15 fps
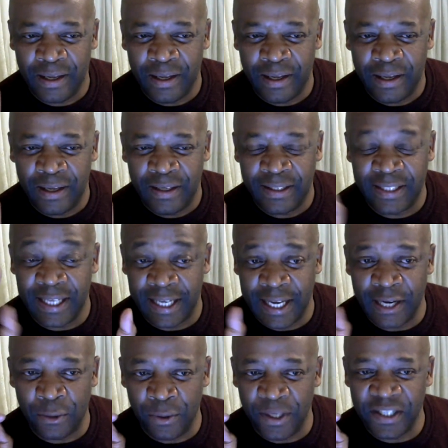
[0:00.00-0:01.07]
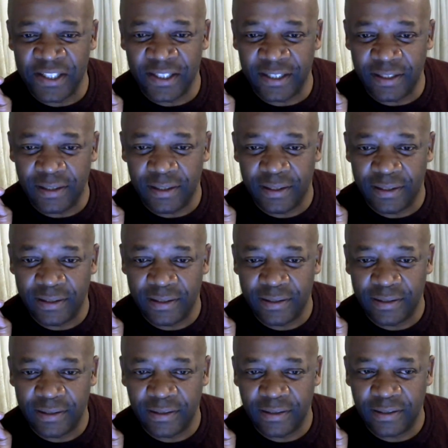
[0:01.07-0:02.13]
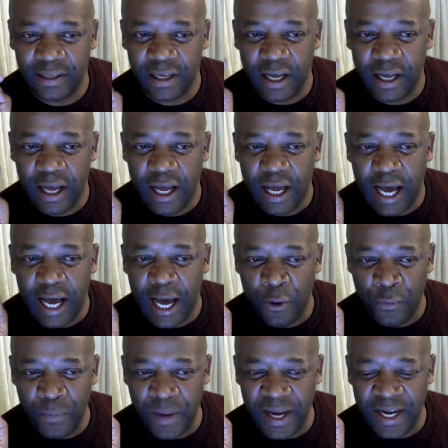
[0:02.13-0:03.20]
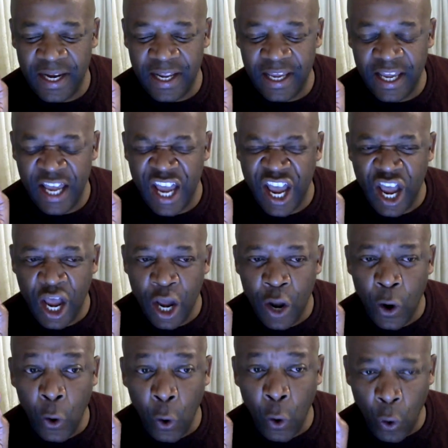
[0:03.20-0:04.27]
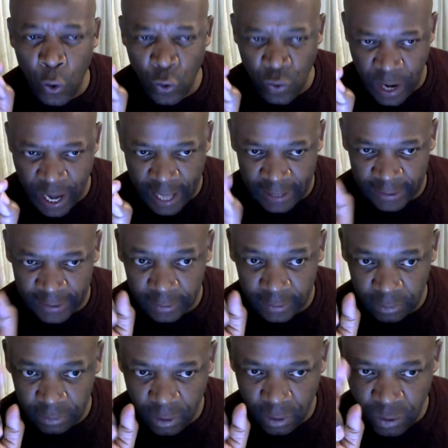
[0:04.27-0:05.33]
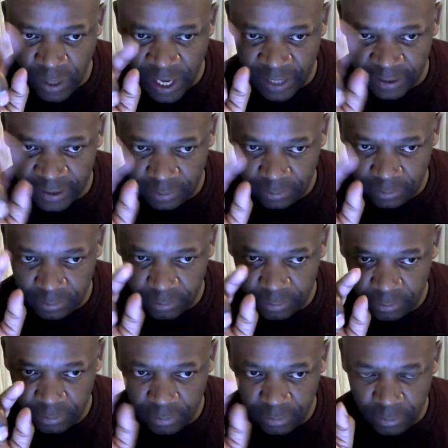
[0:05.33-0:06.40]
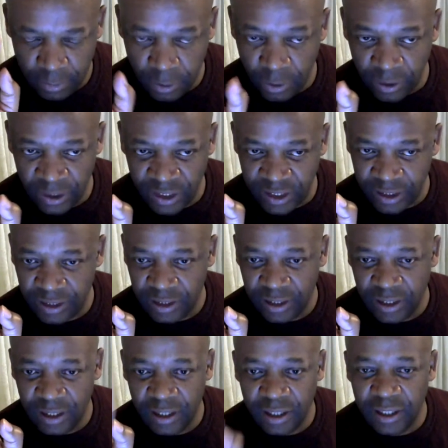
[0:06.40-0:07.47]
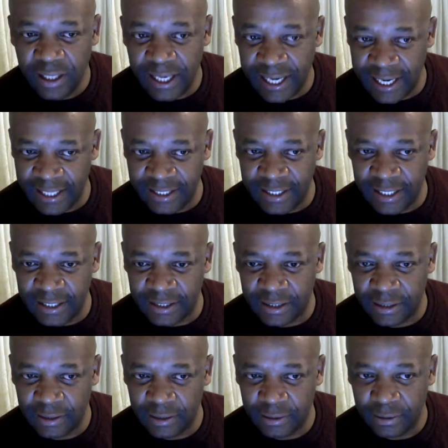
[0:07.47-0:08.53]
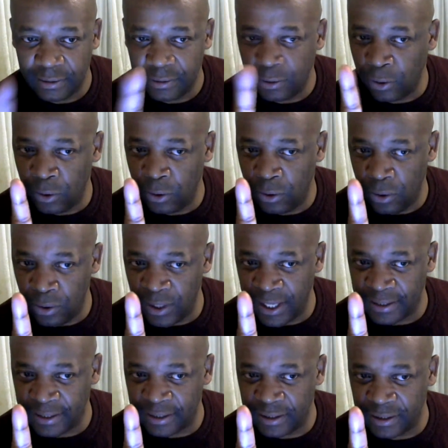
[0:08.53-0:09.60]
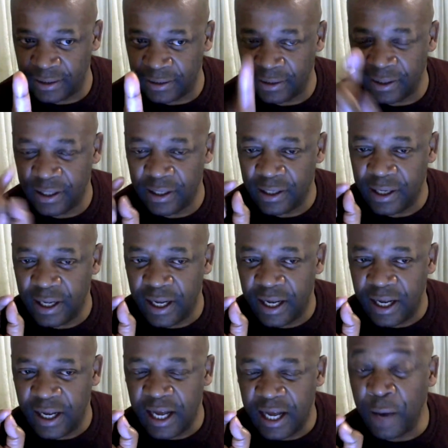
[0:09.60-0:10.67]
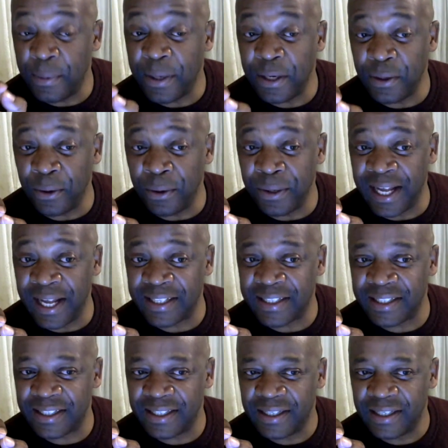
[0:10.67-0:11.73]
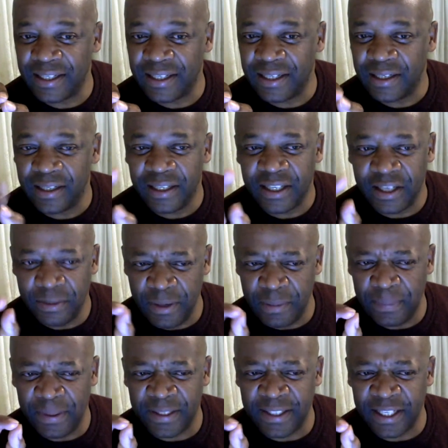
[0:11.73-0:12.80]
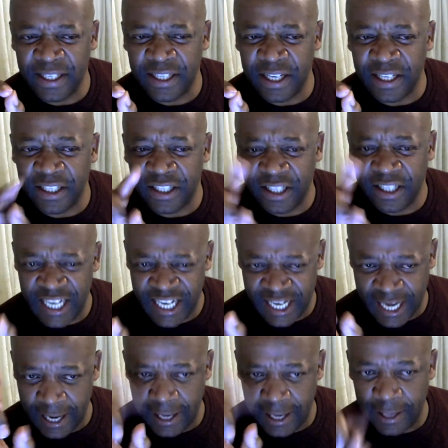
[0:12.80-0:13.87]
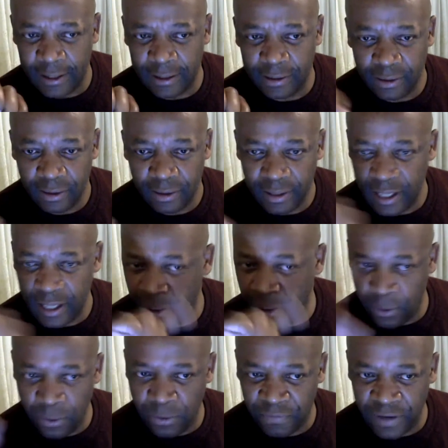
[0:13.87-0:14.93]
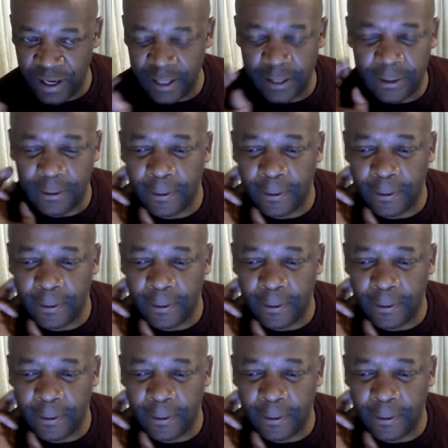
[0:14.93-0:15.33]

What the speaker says: Second question. How many owners, not renters or holders, how many owners, give me a percentage in Canada, the whole of Canada?